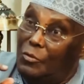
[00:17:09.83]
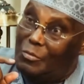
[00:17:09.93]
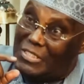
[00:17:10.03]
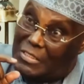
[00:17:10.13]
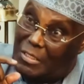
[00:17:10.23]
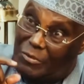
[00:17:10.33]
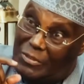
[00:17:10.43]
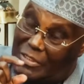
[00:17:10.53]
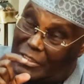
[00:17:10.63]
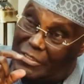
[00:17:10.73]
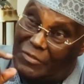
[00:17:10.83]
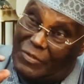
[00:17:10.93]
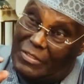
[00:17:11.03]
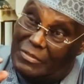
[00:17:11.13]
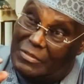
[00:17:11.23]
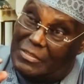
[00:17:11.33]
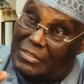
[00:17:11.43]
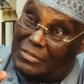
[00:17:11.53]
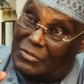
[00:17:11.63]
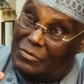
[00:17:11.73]
you may see about 3 different
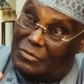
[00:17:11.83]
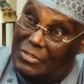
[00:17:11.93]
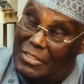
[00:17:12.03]
taxation.